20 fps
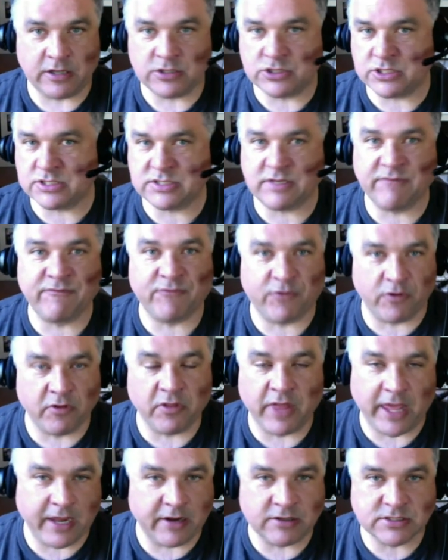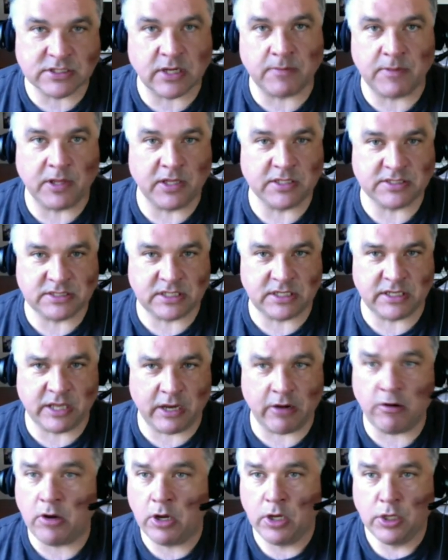Justin Verlander is going to be listed in
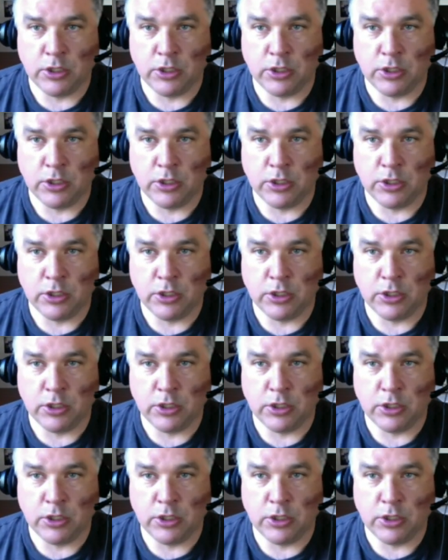there.